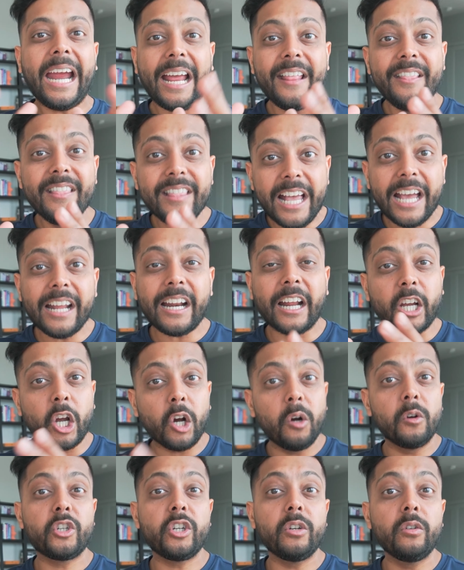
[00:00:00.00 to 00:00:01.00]
and then I
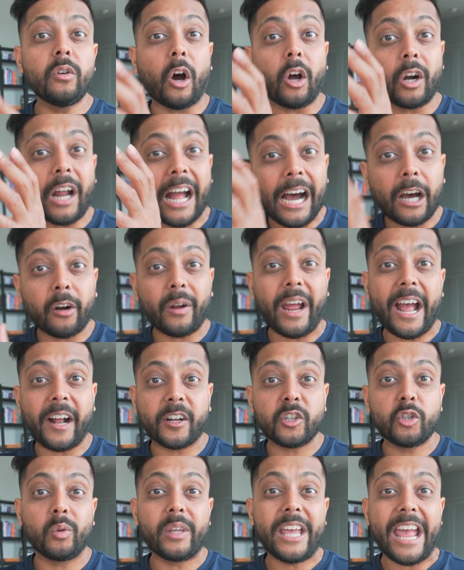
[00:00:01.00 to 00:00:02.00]
coach you on how to
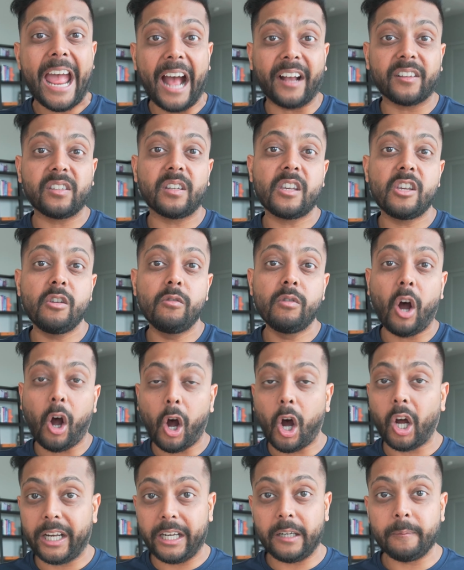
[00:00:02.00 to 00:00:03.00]
actually execute
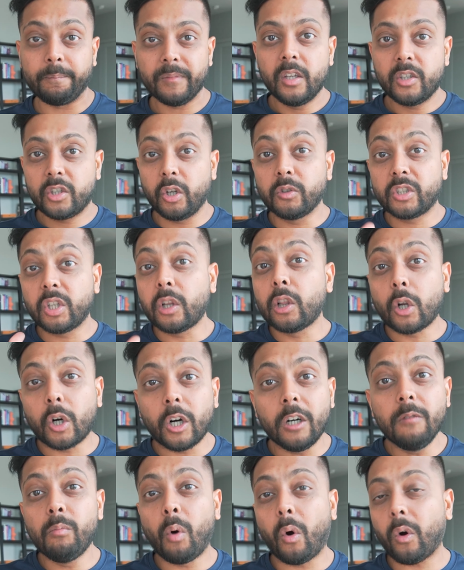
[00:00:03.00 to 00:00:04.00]
on it. So to
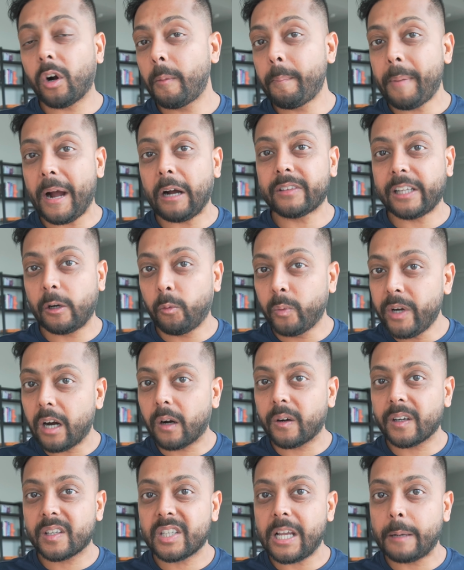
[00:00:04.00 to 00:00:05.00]
learn more about that, we
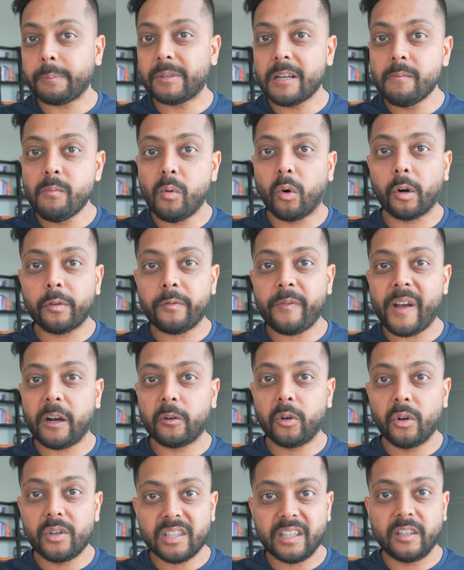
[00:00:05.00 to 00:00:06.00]
are accepting more
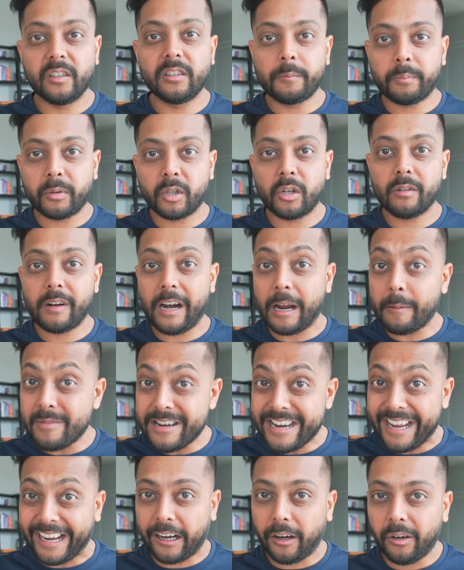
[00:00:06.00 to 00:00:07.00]
founders into the
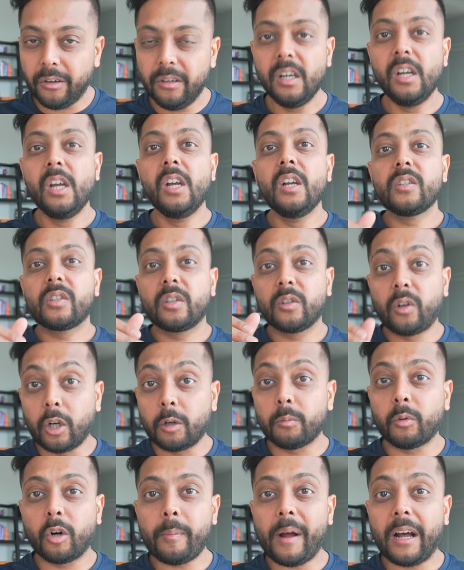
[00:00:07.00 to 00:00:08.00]
program now. So to
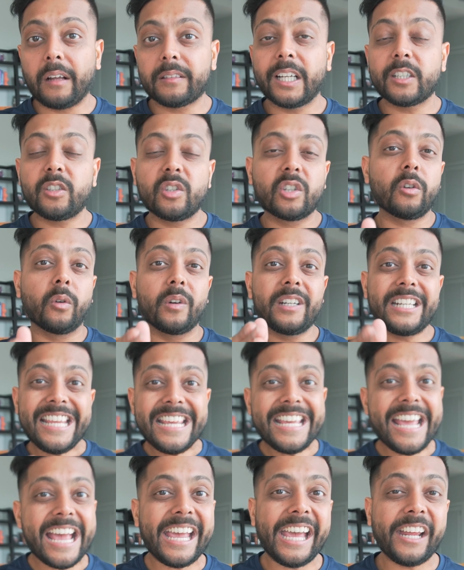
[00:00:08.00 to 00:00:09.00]
learn more about that, just go to
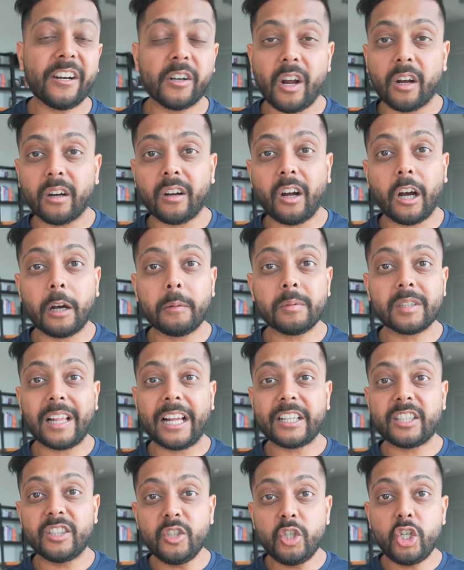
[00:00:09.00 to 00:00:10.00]
t k kader dot com
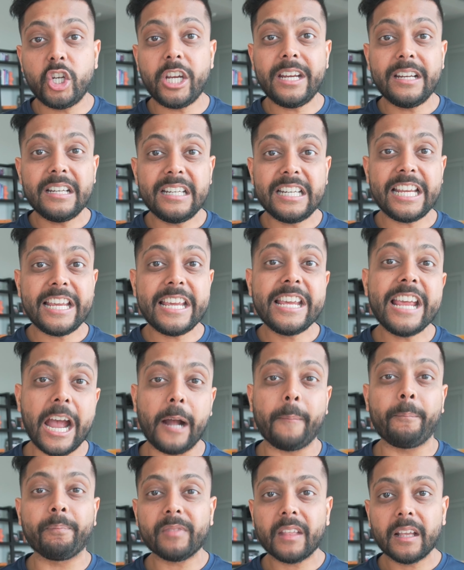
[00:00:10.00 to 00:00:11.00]
slash g t
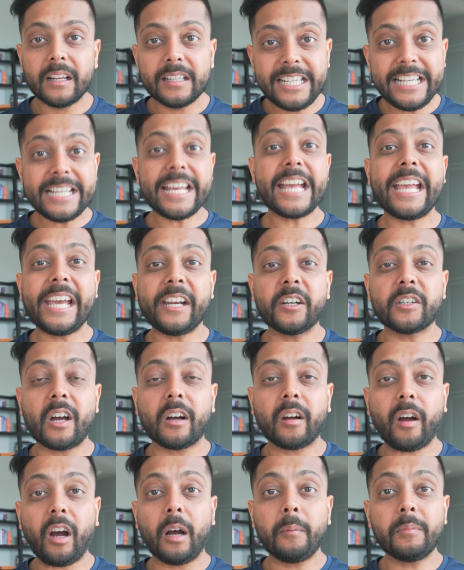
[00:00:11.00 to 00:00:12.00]
m. t k kader
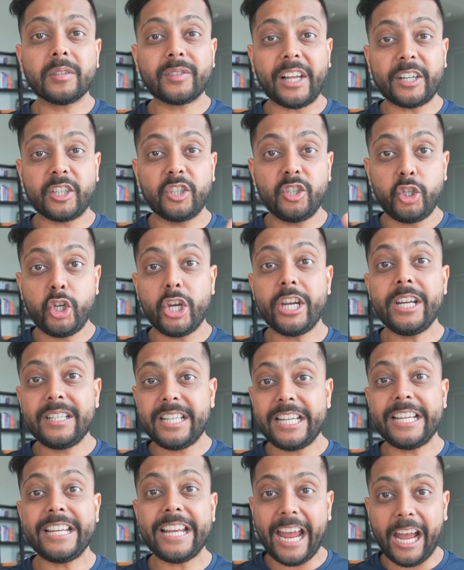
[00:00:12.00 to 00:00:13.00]
dot com slash g
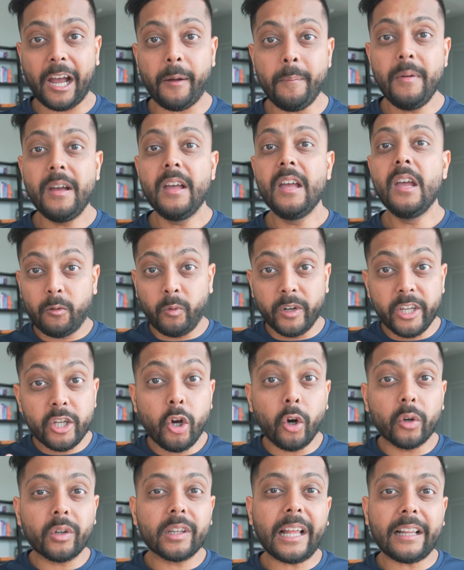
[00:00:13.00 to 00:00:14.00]
t m. And when you
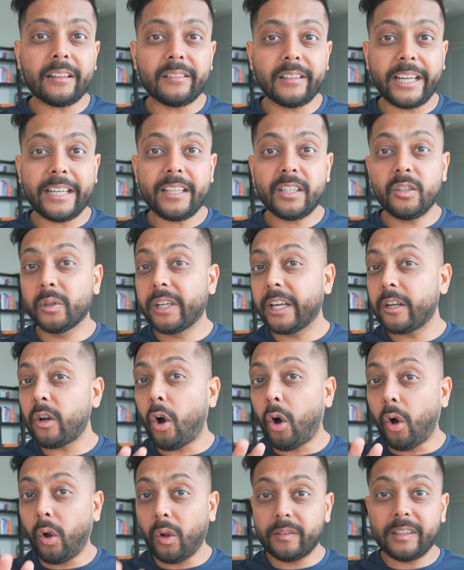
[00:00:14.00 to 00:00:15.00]
go to that link, you'll get
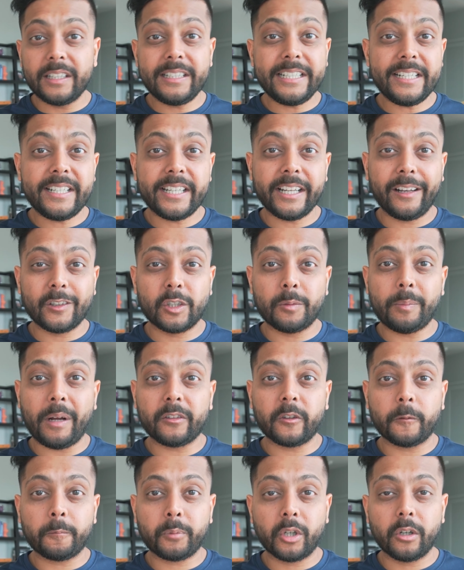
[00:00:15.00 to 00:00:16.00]
all of the details
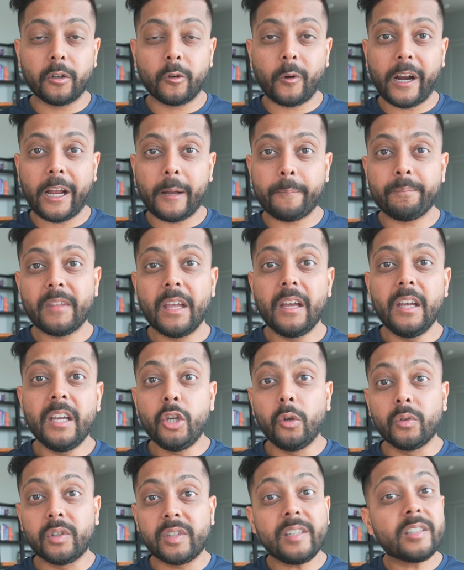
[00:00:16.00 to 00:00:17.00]
about the program.
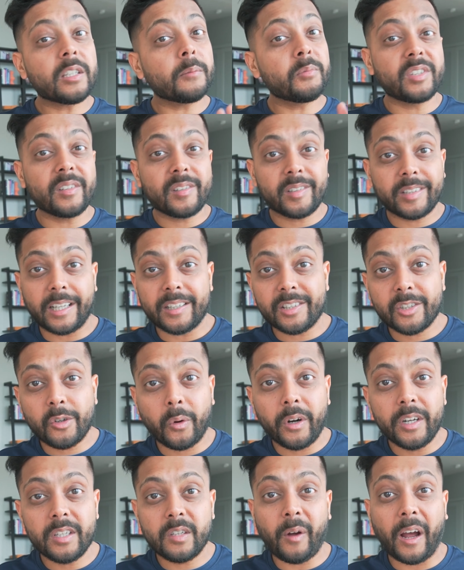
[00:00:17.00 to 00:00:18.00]
You'll see some success
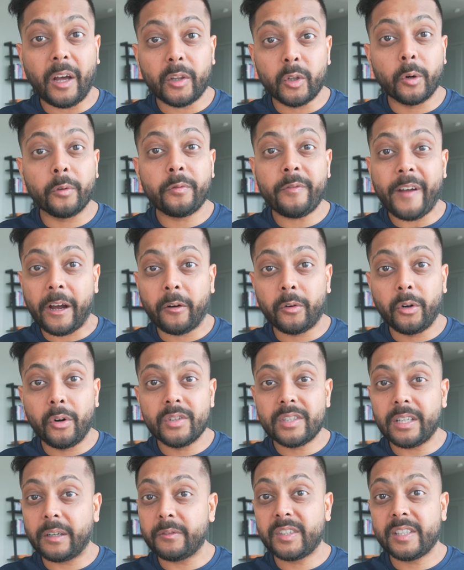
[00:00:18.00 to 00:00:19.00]
stories of other
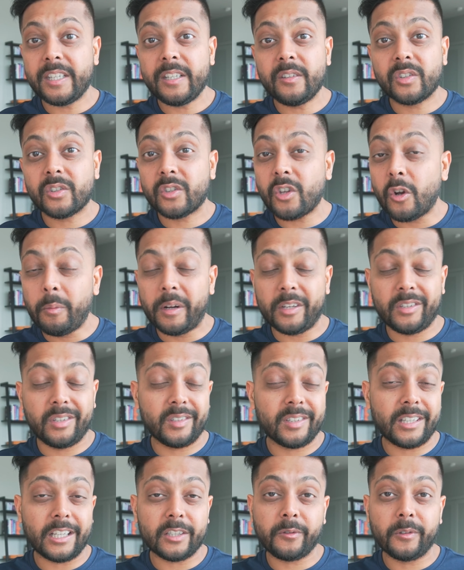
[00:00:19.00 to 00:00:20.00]
founders that have seen so much
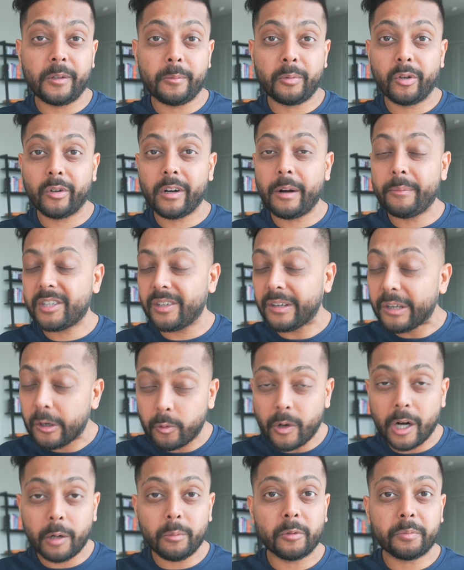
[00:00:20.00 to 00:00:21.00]
success from the program. It's an
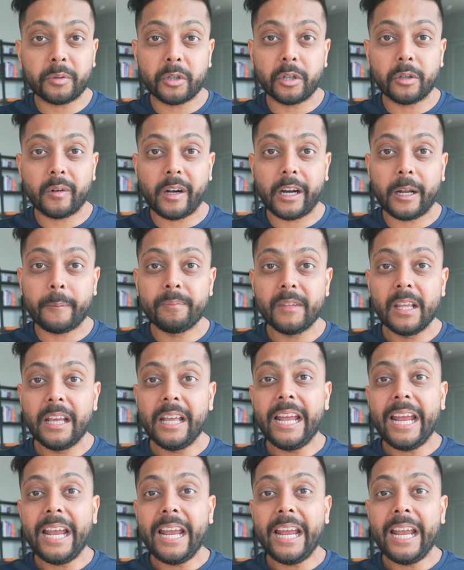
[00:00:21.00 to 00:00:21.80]
incredible program.